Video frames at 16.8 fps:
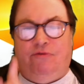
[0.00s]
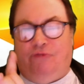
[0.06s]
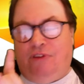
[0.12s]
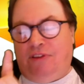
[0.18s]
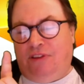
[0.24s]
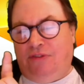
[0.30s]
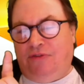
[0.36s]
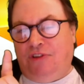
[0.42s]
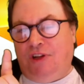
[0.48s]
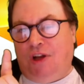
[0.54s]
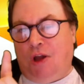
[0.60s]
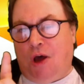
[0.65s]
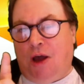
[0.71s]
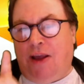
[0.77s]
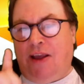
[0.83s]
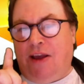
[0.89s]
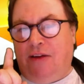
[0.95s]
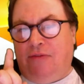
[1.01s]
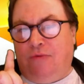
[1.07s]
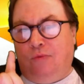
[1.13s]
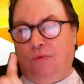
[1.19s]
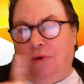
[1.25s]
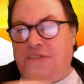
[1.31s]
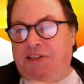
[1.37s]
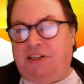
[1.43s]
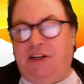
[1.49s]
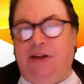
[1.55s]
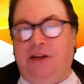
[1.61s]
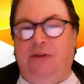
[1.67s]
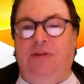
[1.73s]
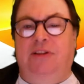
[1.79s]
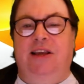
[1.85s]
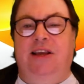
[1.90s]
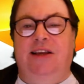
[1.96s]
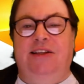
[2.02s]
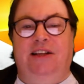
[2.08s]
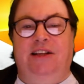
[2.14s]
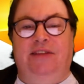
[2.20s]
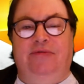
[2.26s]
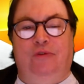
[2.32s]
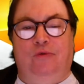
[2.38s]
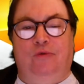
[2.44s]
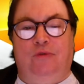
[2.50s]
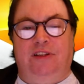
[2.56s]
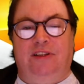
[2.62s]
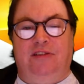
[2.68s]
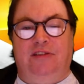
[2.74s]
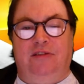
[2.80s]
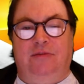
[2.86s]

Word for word: 5th of July of which year of the 1840s?